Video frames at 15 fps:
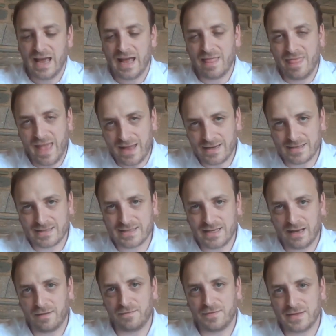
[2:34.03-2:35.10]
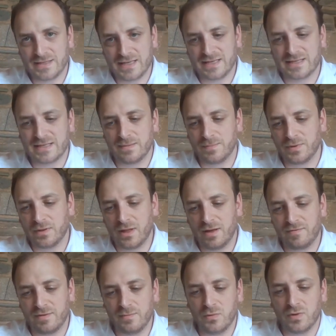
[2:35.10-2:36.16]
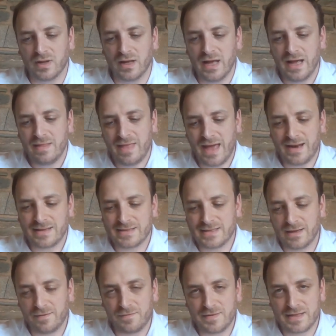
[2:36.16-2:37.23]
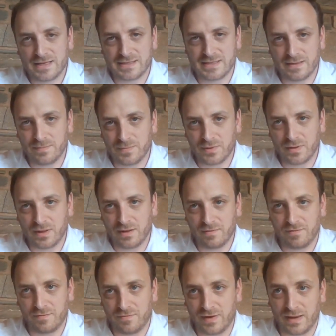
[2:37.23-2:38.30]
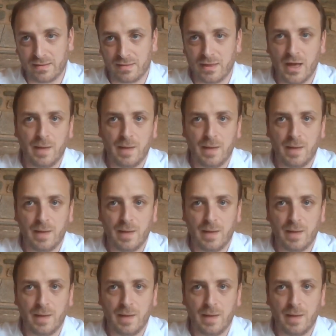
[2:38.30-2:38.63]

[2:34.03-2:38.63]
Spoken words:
And that itself is a symbol of emunah. That itself is a symbol of faith.